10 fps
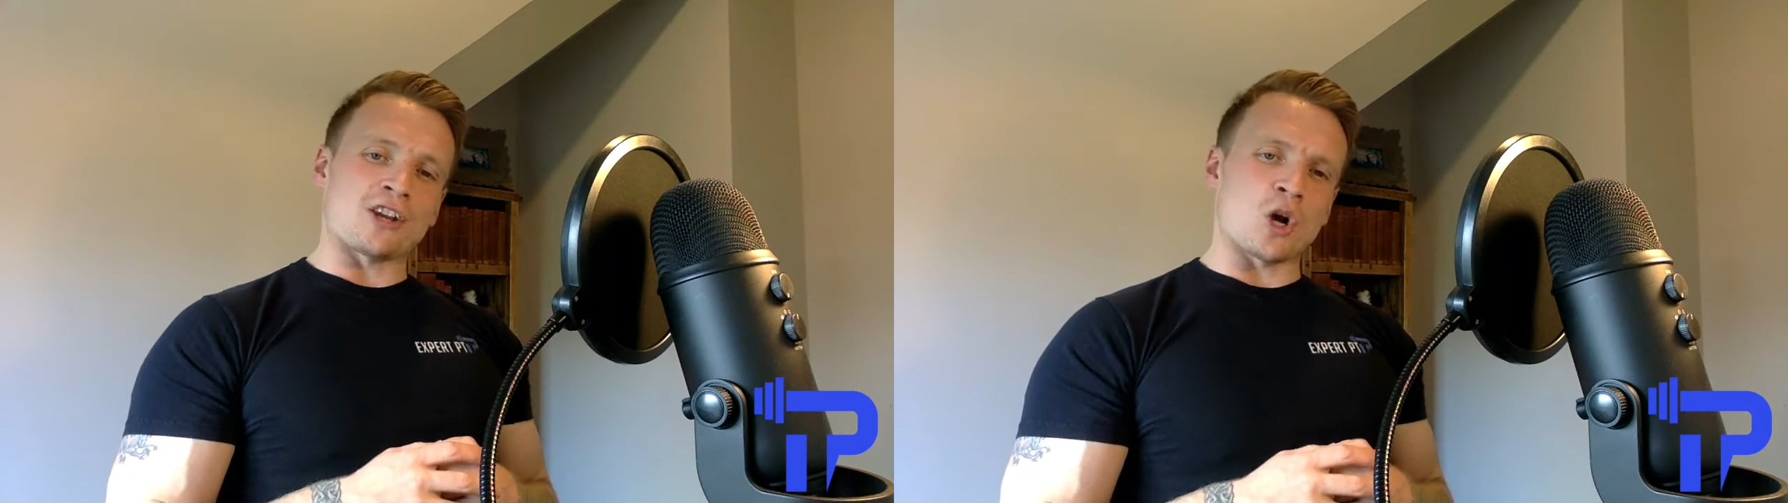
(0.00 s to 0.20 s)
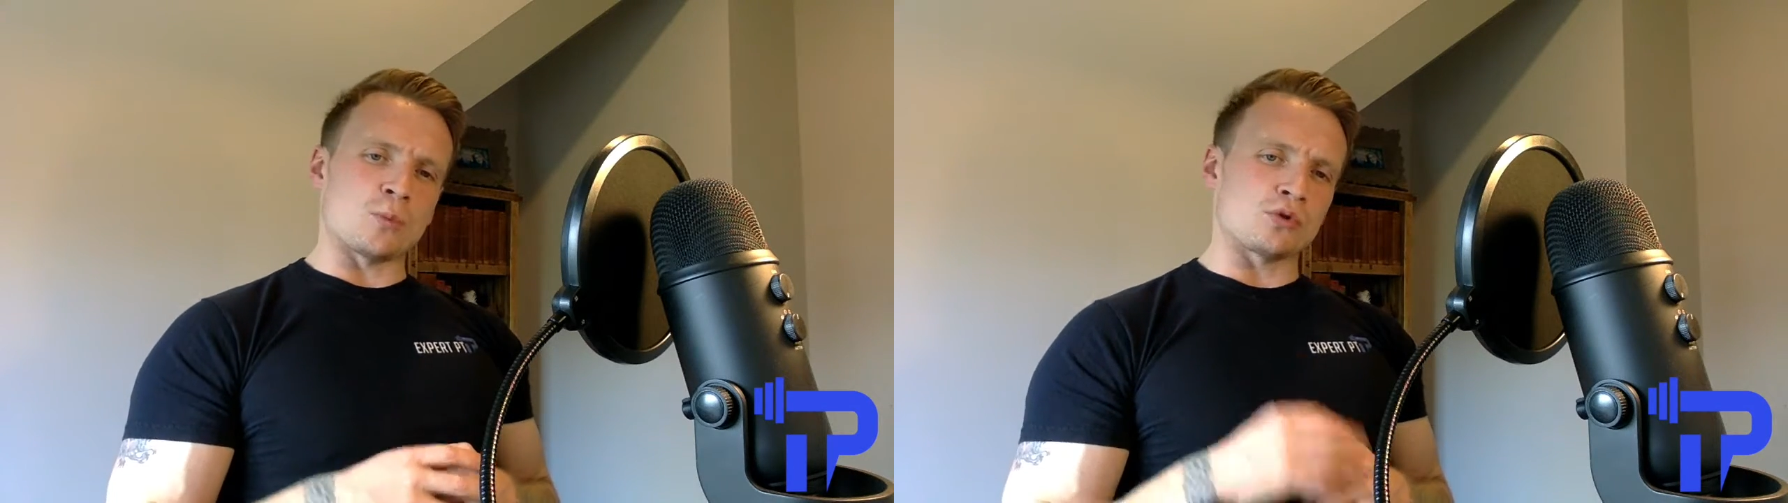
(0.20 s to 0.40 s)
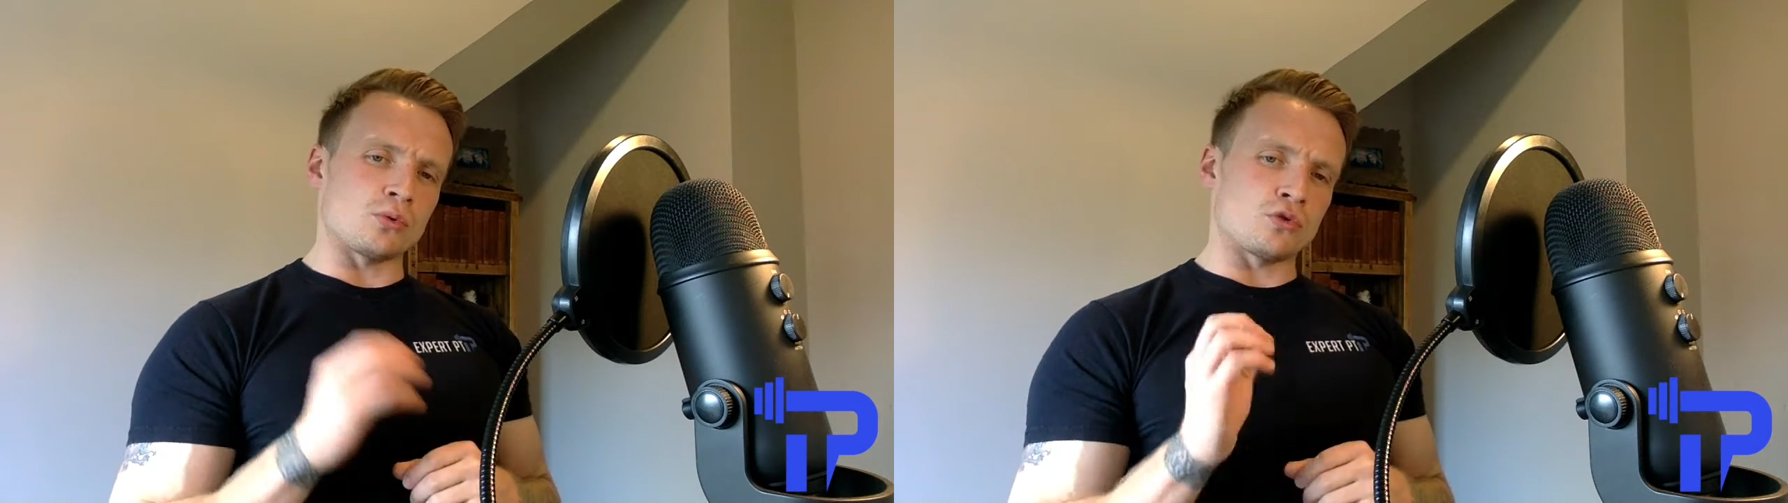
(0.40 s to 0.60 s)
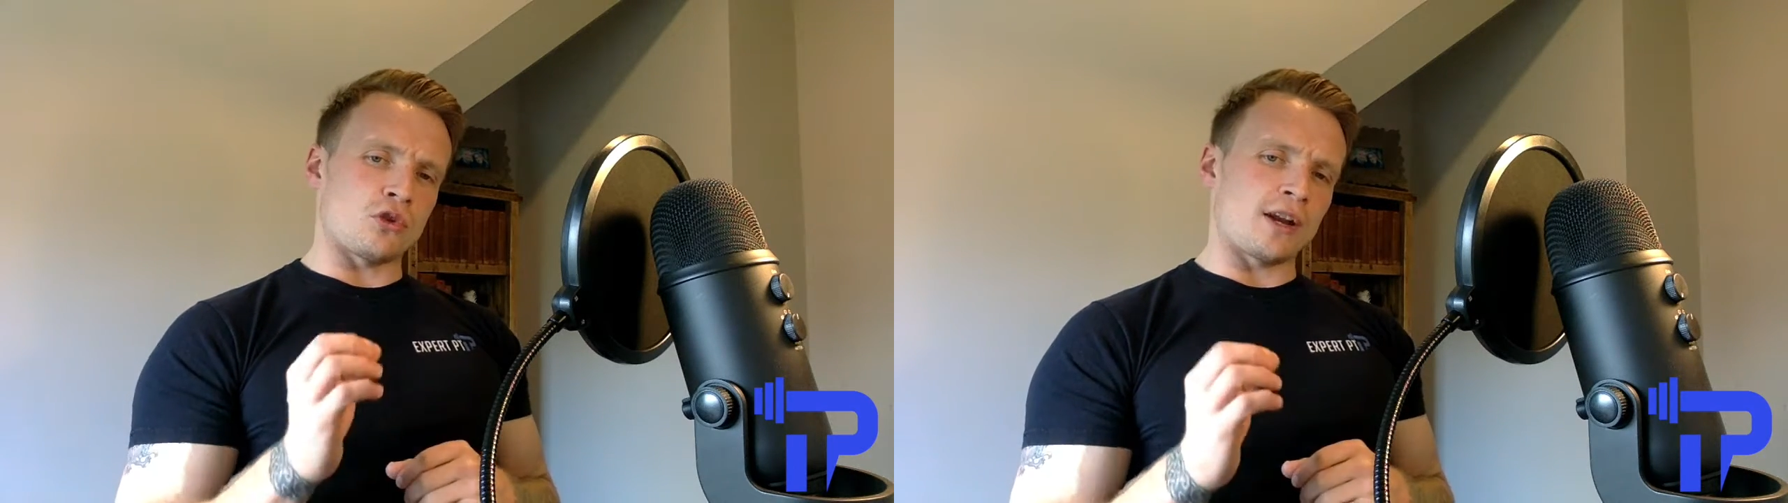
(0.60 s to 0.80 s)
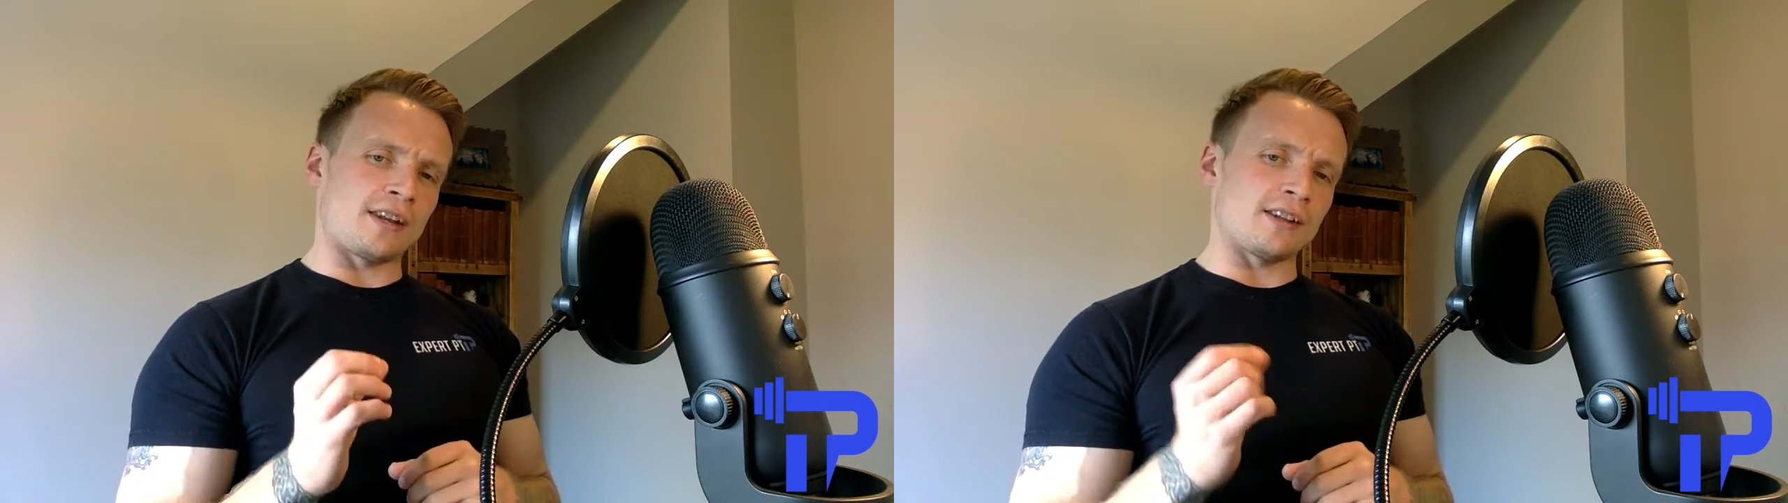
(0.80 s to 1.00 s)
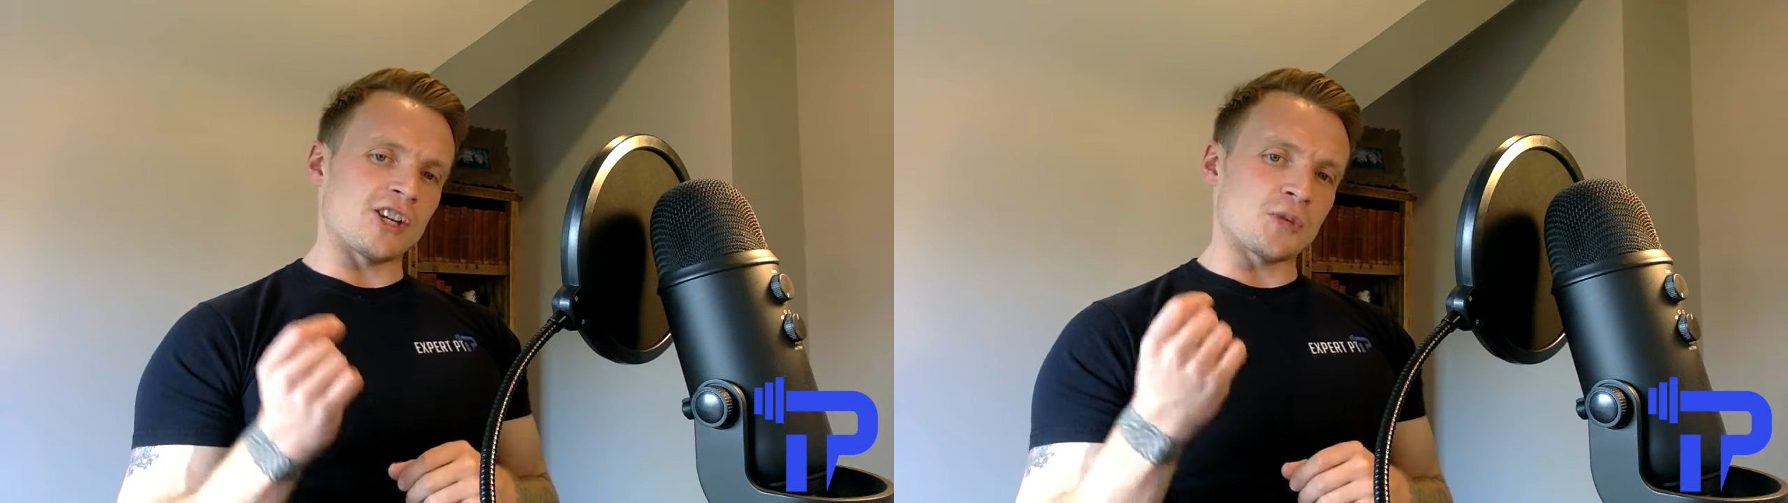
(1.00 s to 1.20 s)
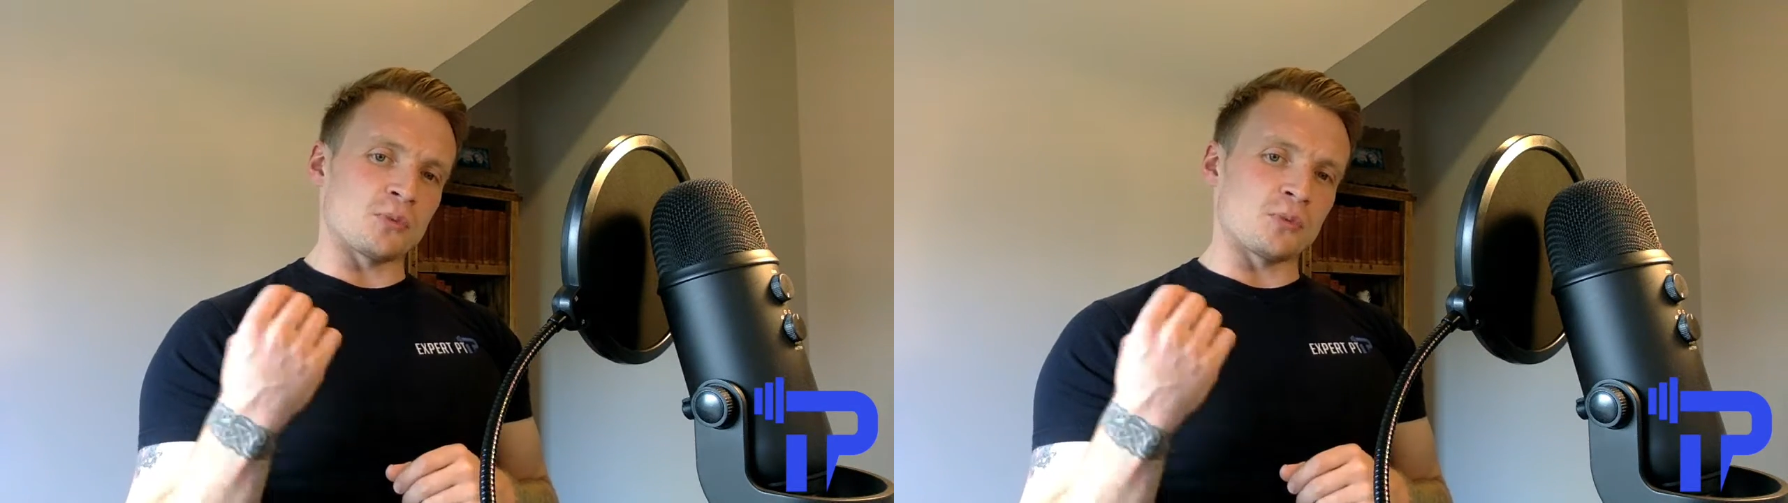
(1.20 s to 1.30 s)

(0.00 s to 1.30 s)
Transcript: it comes to training is